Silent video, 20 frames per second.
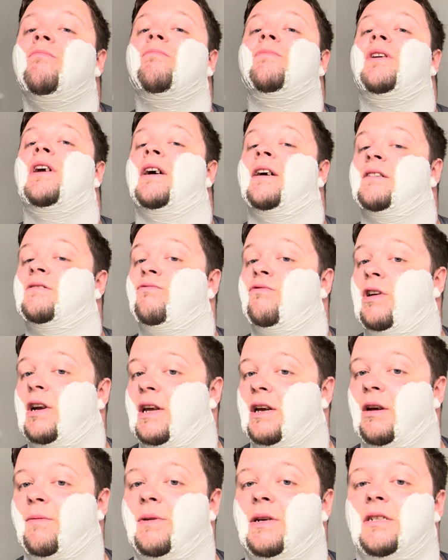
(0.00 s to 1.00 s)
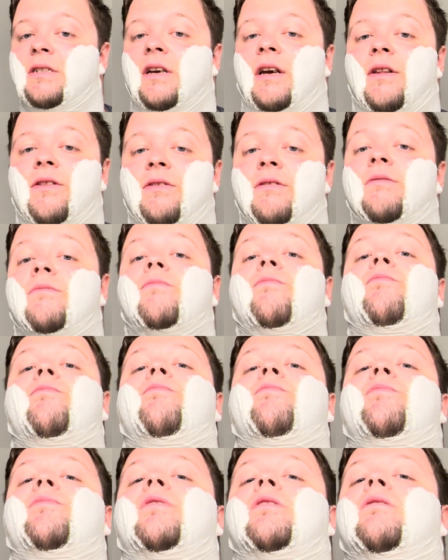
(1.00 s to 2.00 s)
Yeah, it's really coming together.
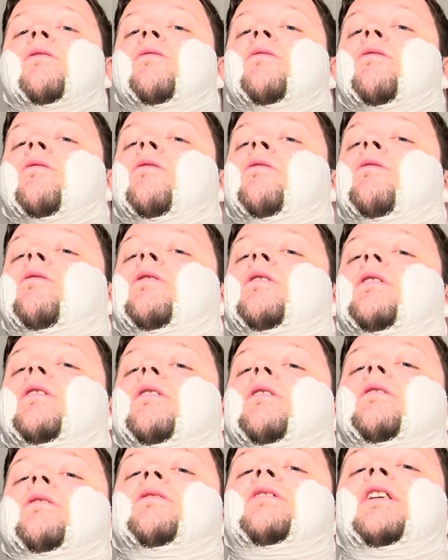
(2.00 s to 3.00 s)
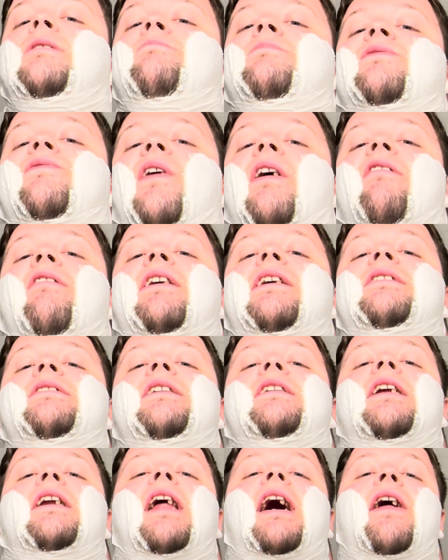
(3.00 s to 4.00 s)
Seems very easy
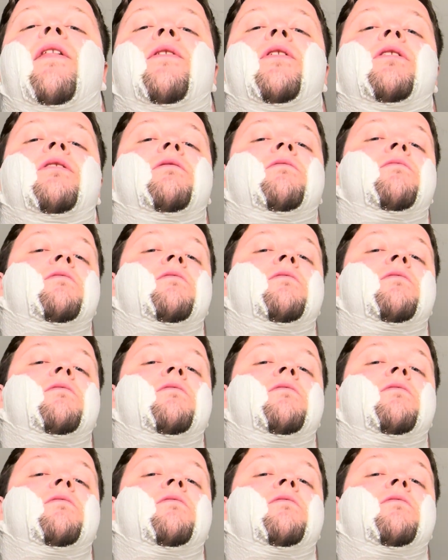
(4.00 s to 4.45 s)
to lather.